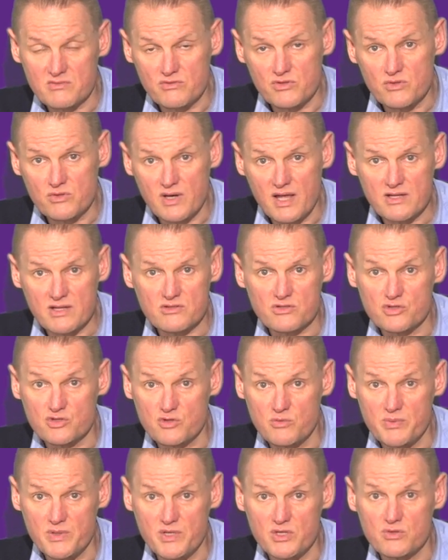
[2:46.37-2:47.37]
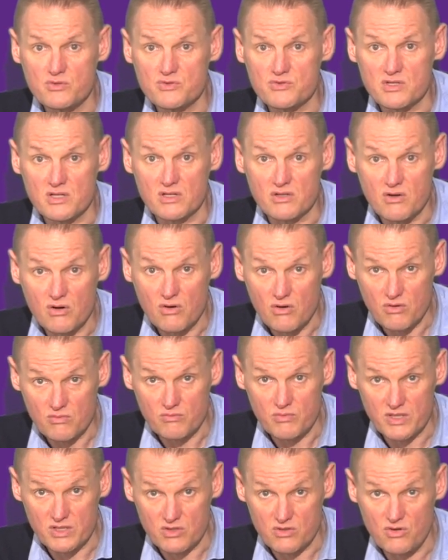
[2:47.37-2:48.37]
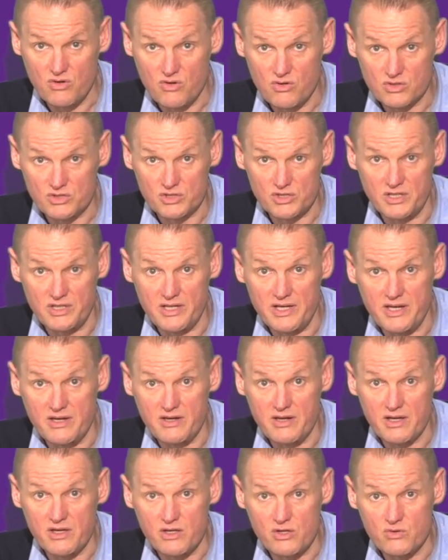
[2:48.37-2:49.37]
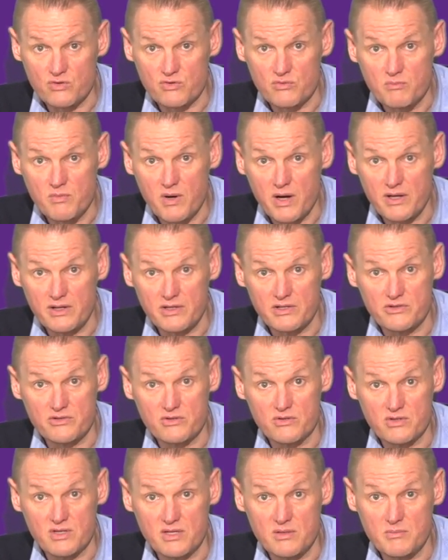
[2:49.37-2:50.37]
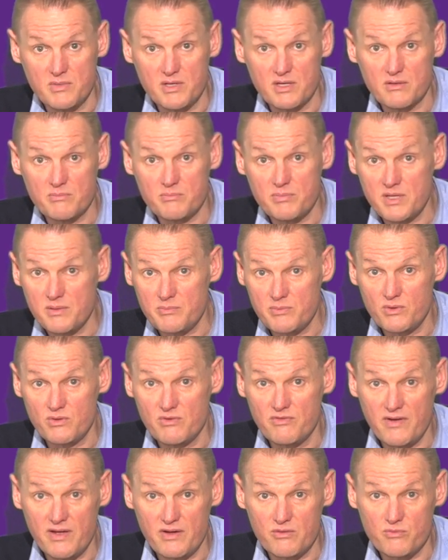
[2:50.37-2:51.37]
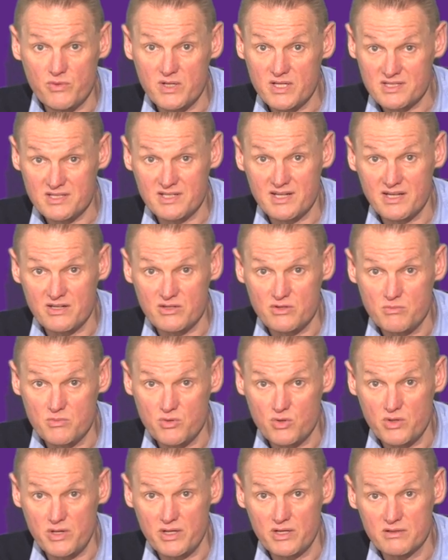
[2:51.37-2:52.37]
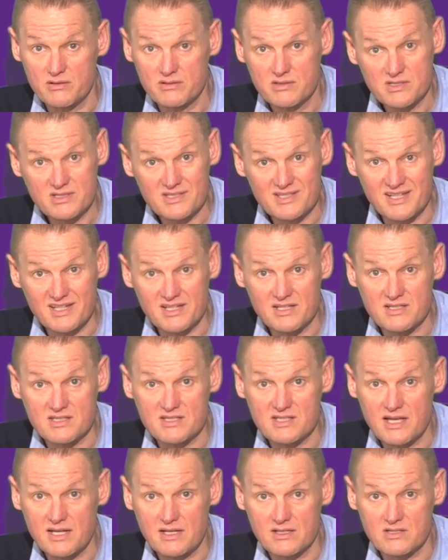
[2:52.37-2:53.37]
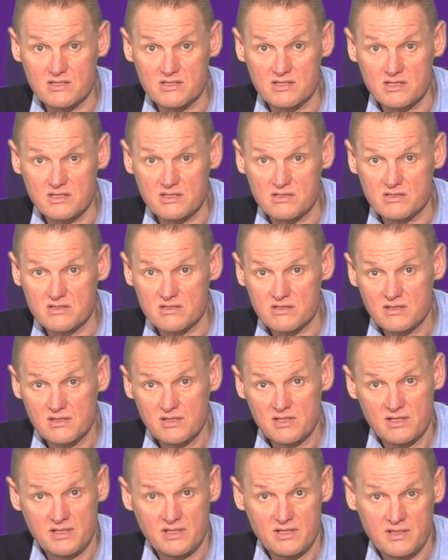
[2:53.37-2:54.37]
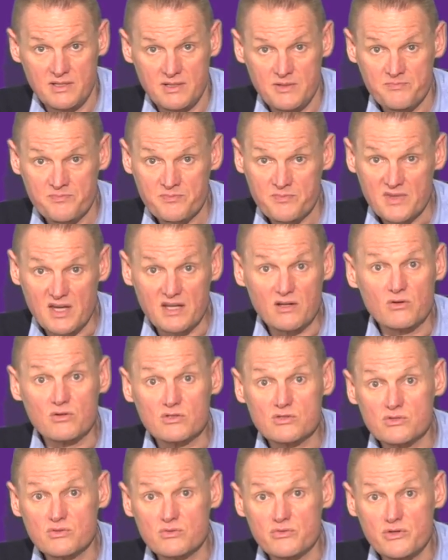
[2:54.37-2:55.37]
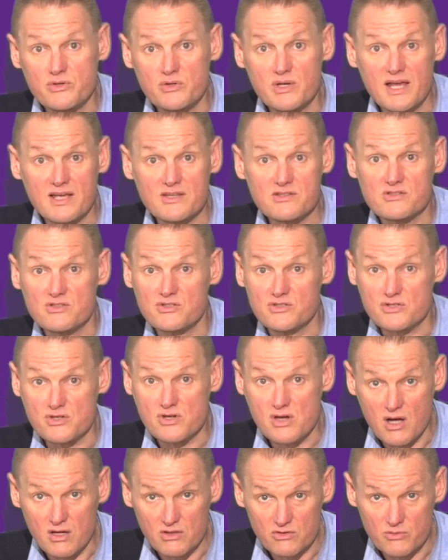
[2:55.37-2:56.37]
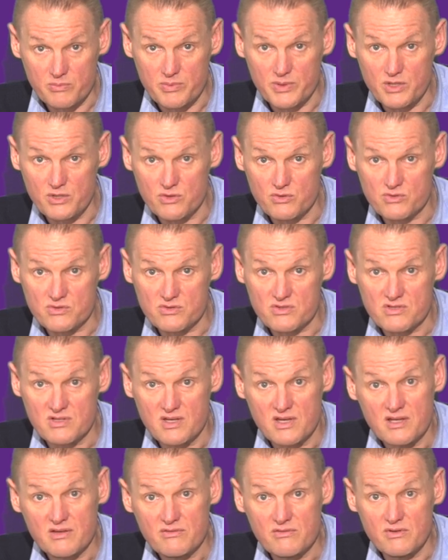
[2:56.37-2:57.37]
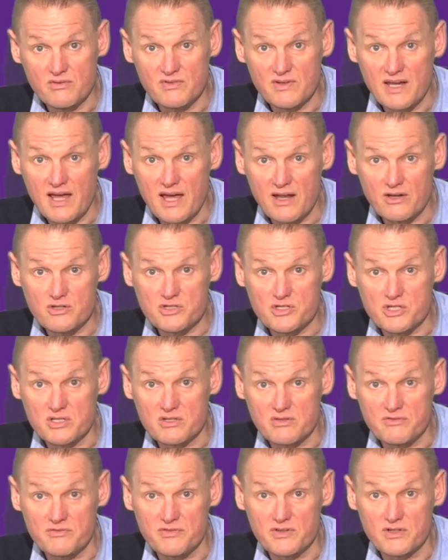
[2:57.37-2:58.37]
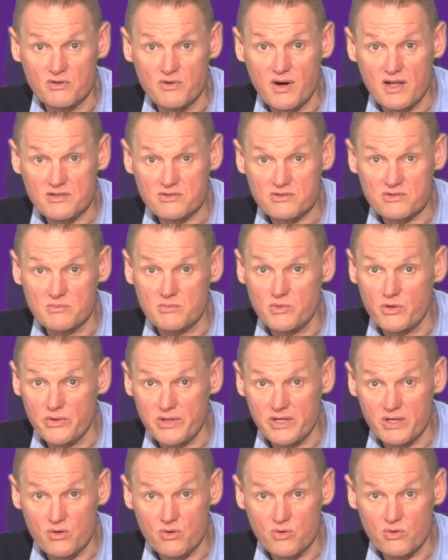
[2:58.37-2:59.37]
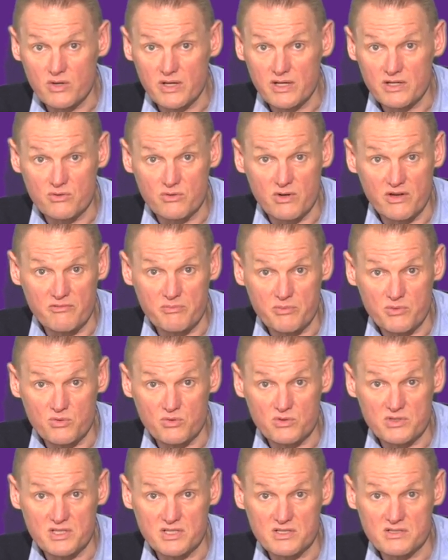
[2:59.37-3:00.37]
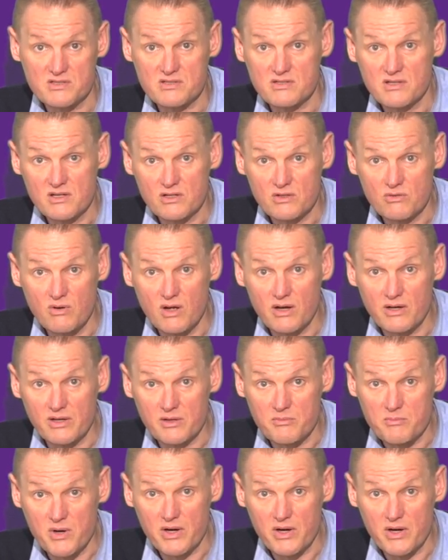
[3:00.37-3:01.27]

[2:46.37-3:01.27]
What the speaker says: Neulasta should be used with caution in acute myeloid leukemia, people who have had recently had pneumonia, sickle cell disease, and also Neulasta is not to be used if you have an allergy to filgrastim or E. coli-derived proteins, chronic